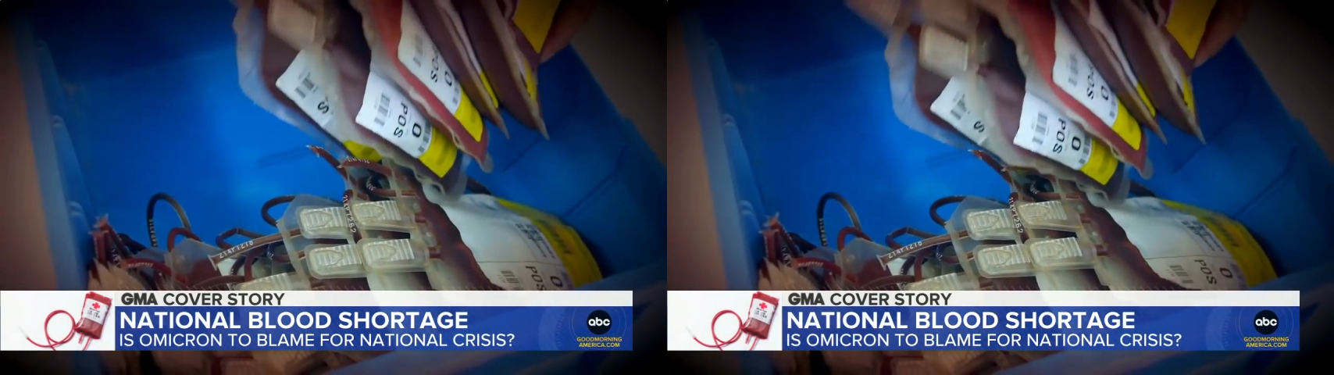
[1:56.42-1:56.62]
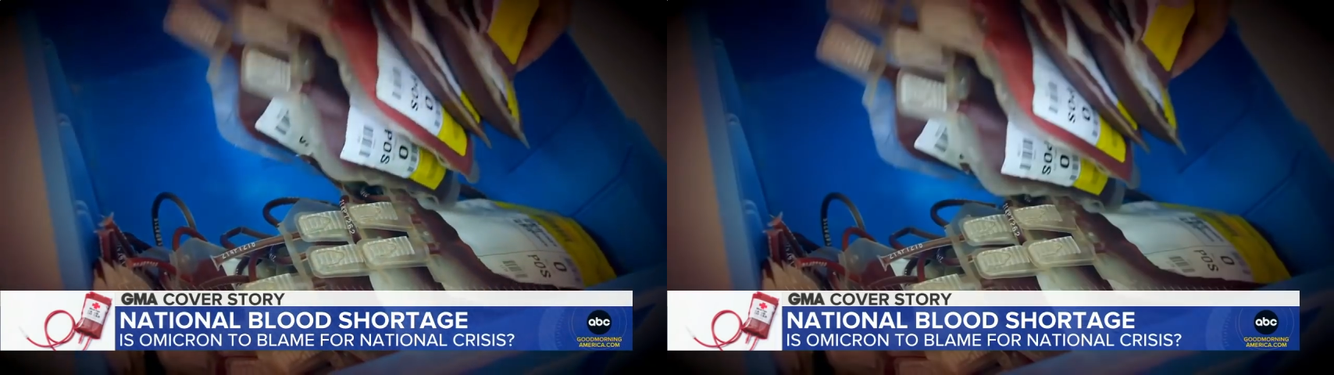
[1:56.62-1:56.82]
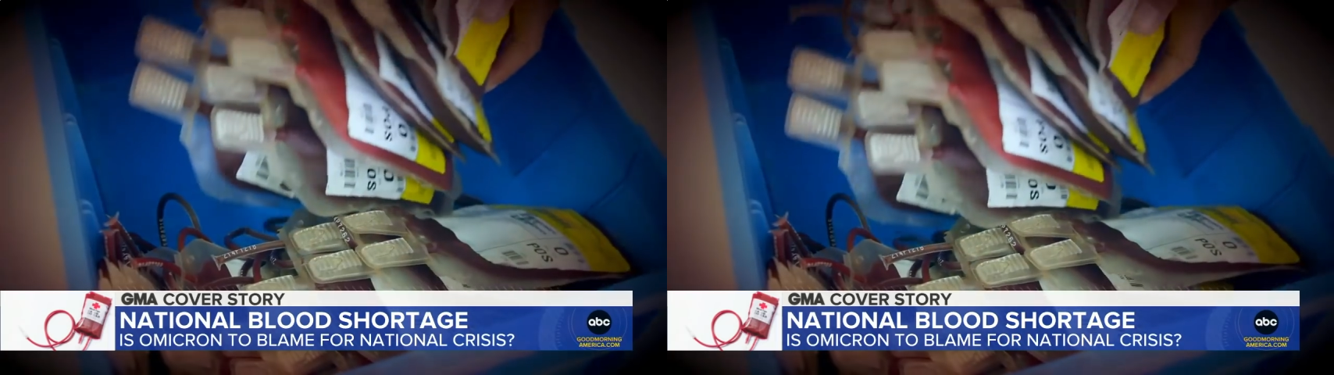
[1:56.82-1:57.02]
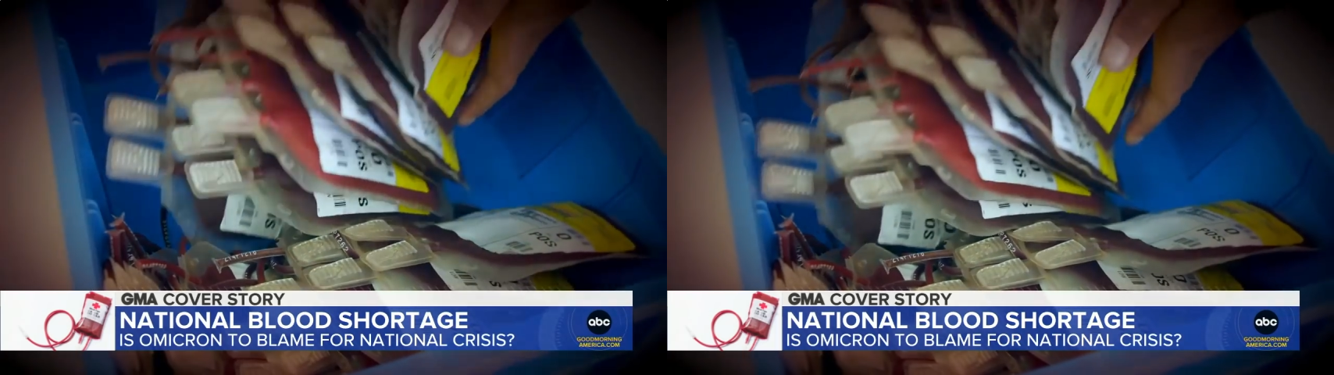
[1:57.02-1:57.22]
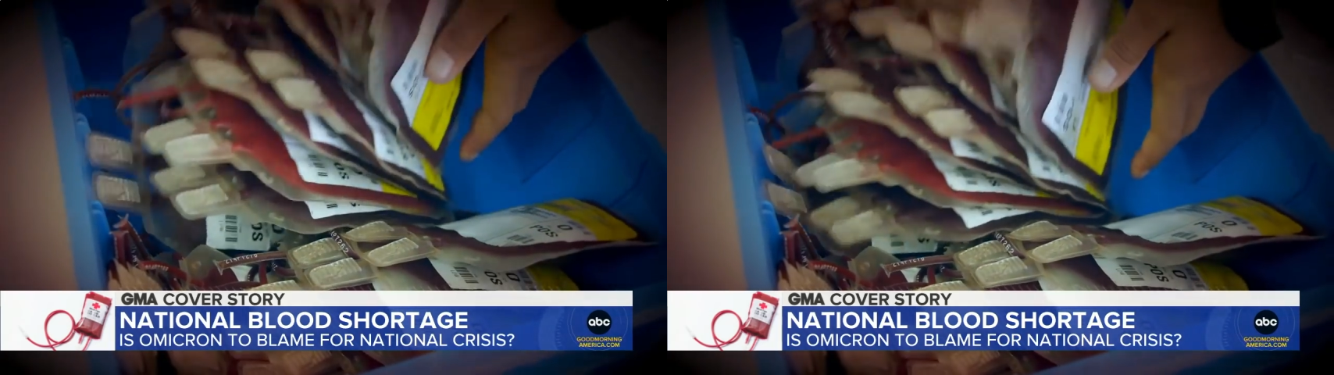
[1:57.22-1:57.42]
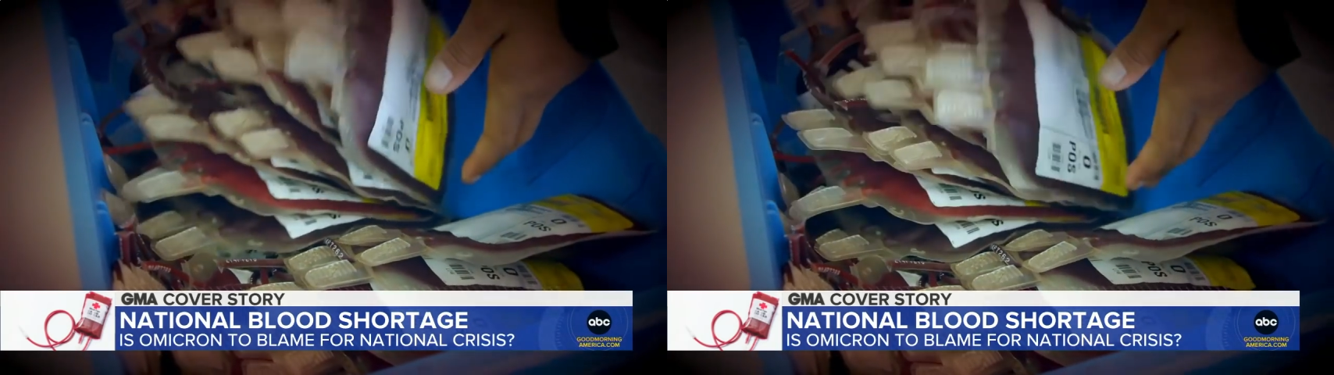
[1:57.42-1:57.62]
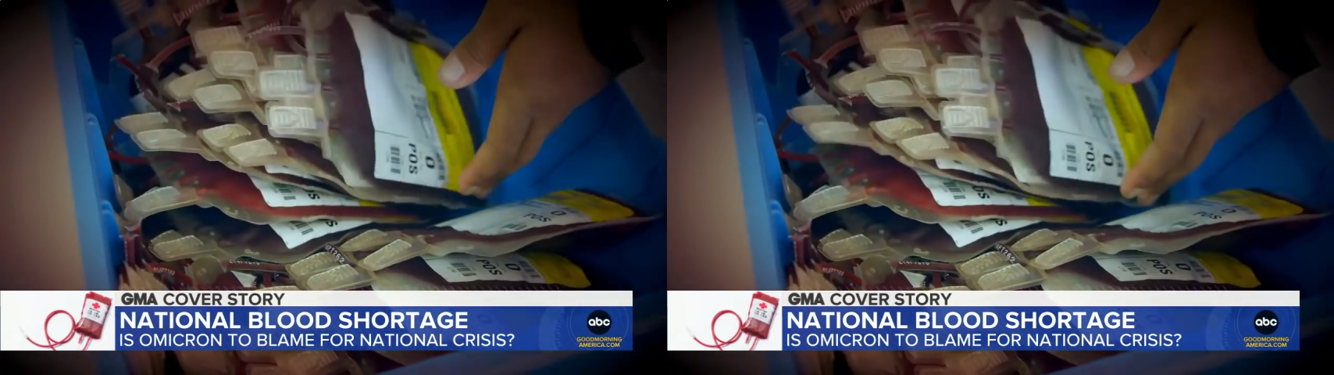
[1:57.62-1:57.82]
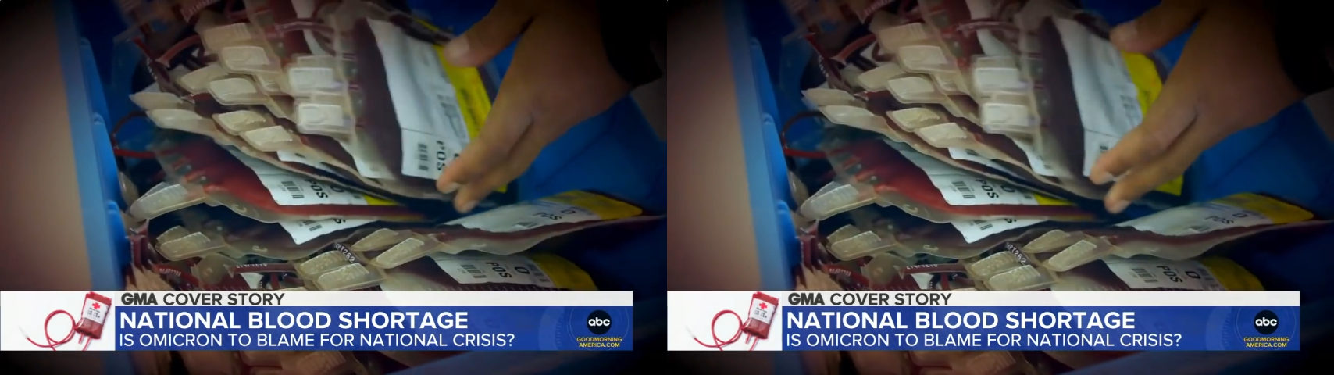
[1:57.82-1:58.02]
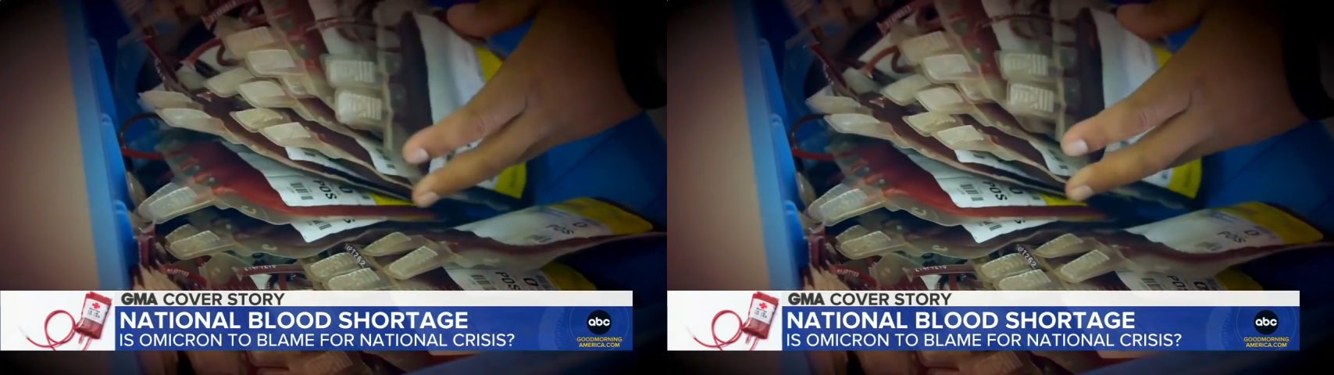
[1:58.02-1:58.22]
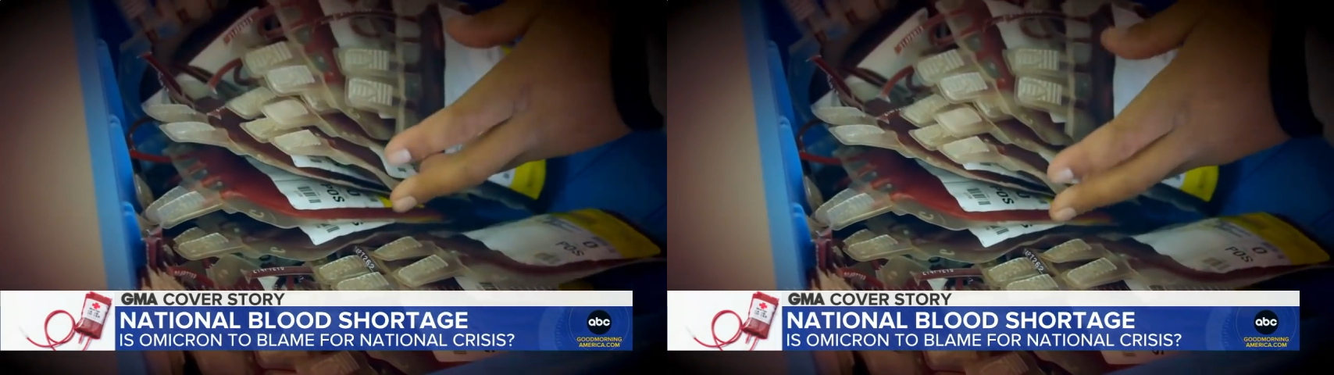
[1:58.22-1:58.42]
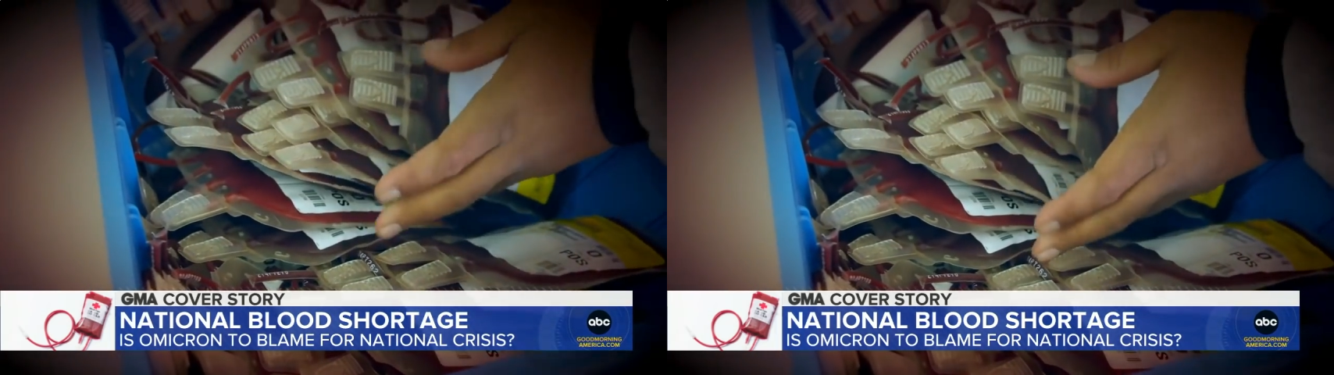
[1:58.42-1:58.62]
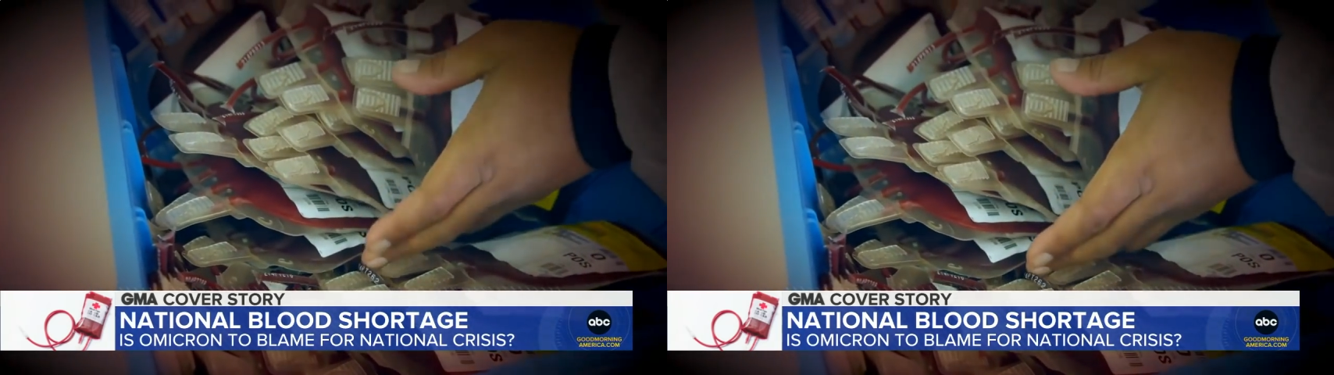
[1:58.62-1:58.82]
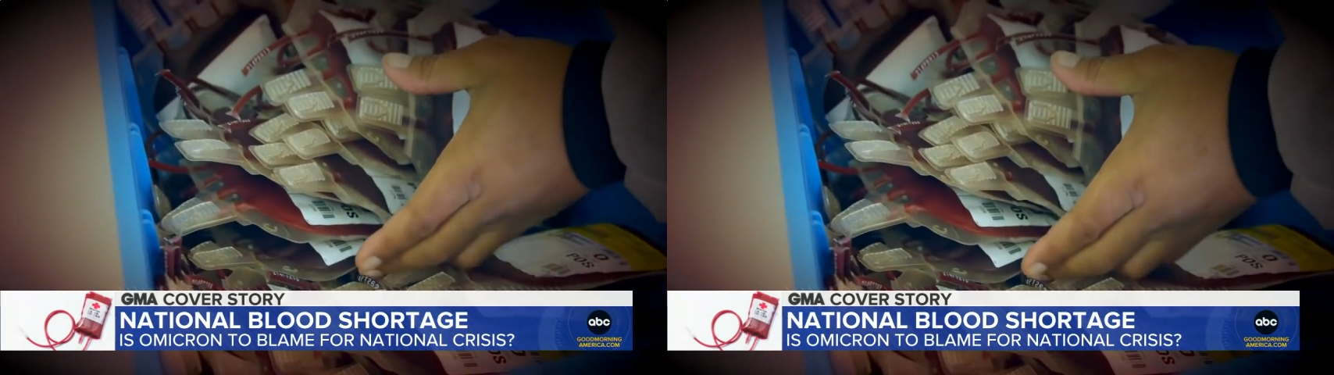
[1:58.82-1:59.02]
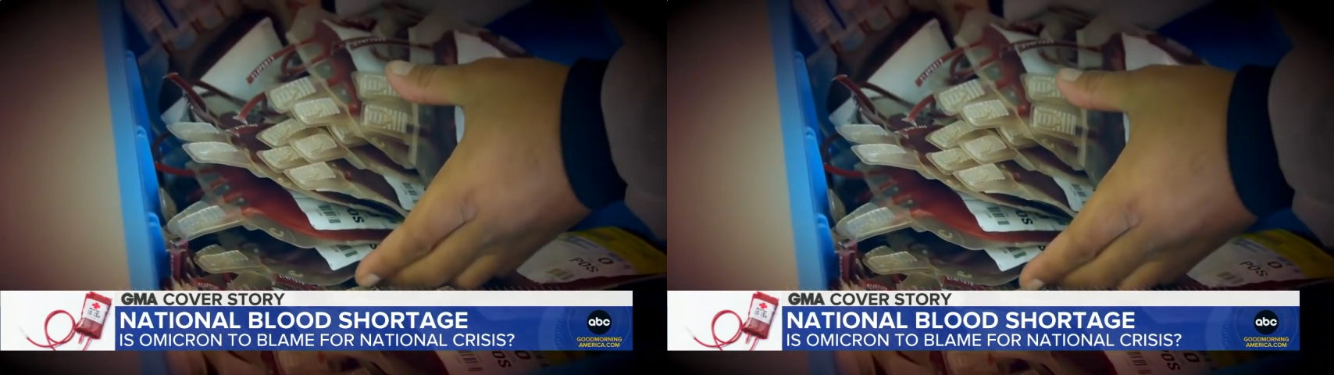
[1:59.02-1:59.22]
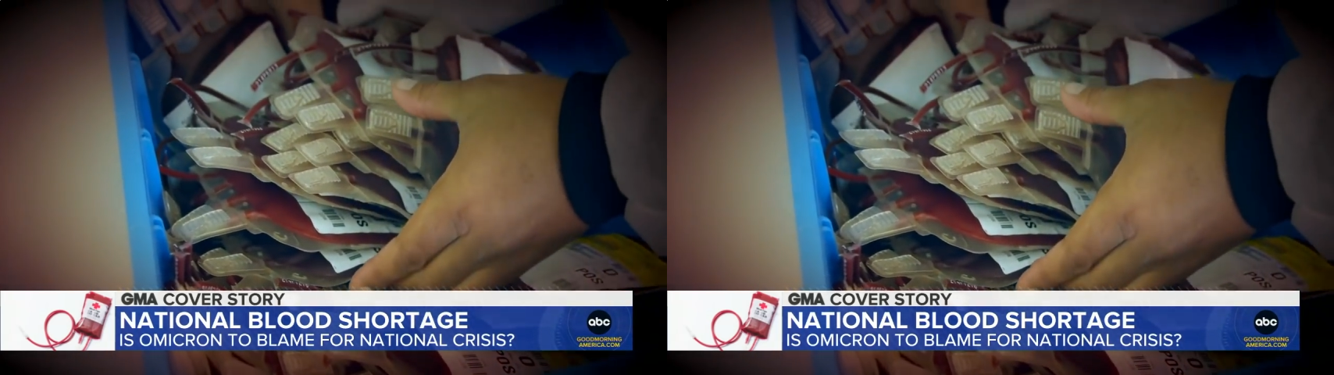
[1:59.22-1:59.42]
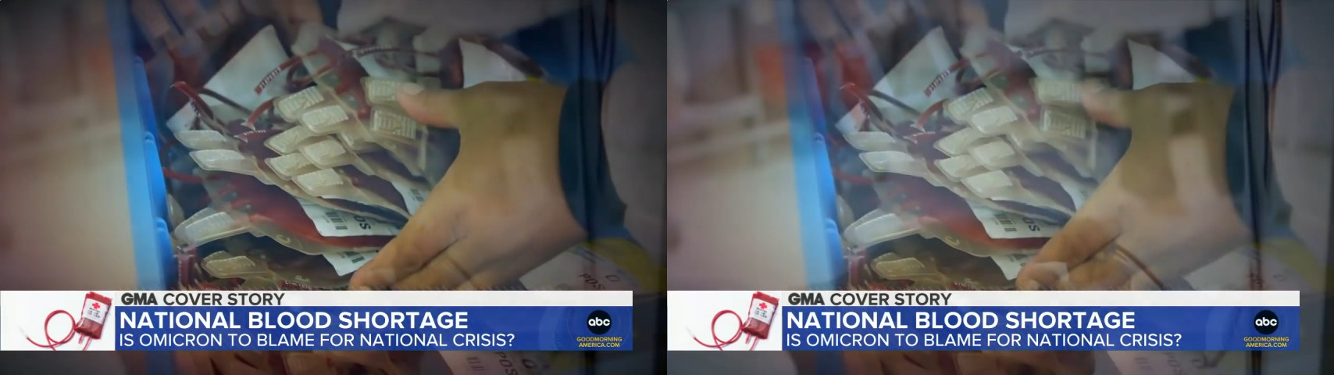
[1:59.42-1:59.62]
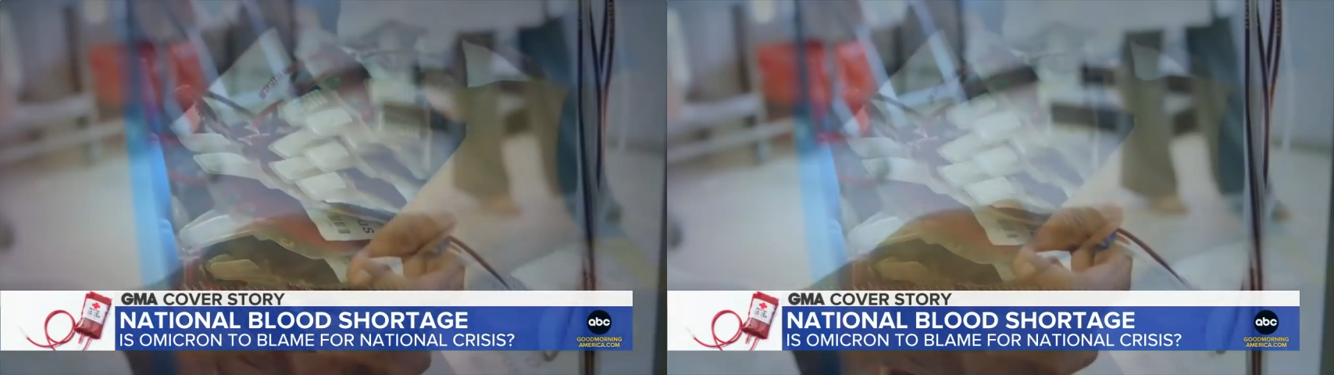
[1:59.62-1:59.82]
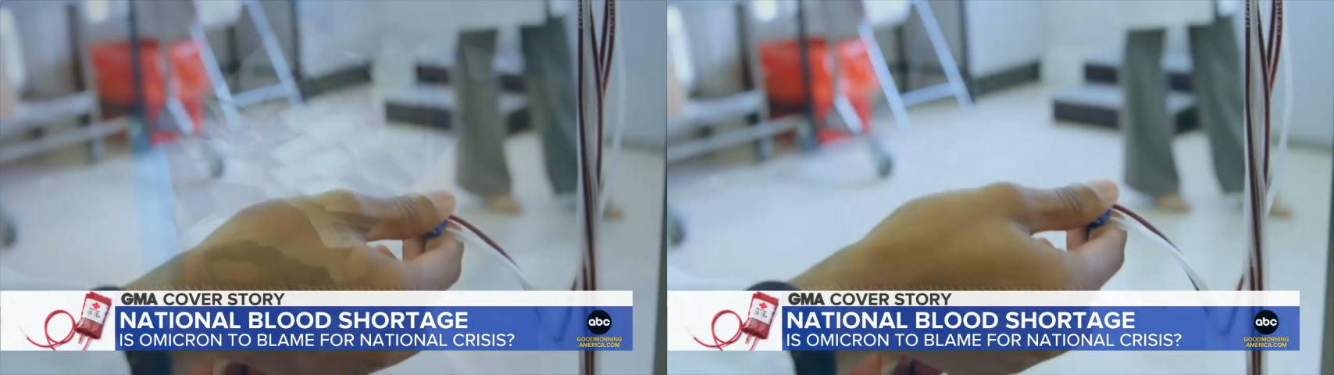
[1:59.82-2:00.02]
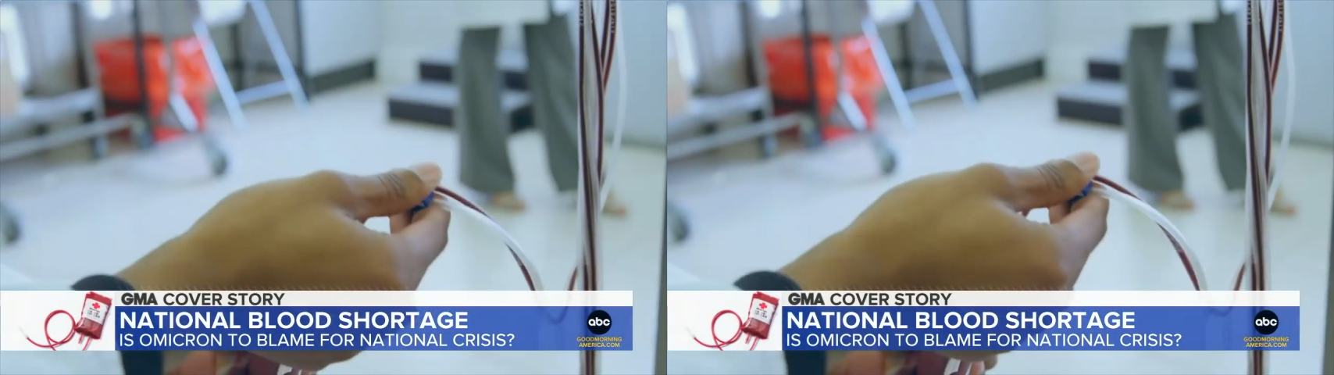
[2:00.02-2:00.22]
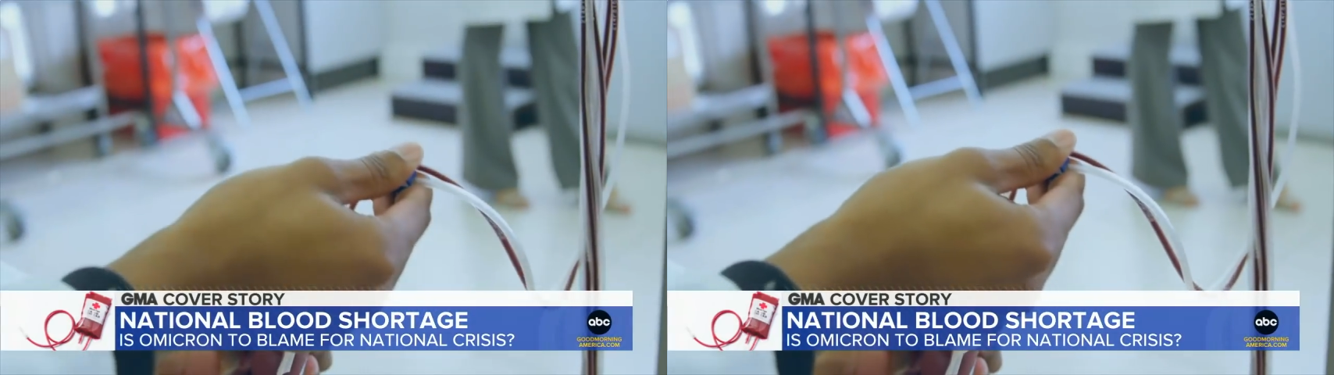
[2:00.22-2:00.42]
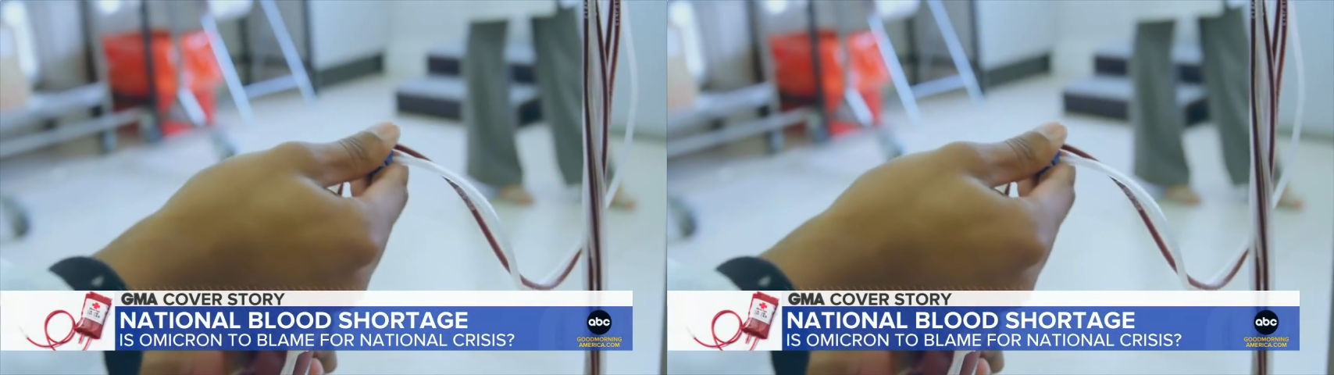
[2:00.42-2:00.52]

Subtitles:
No face is visible, so there are no lips to read.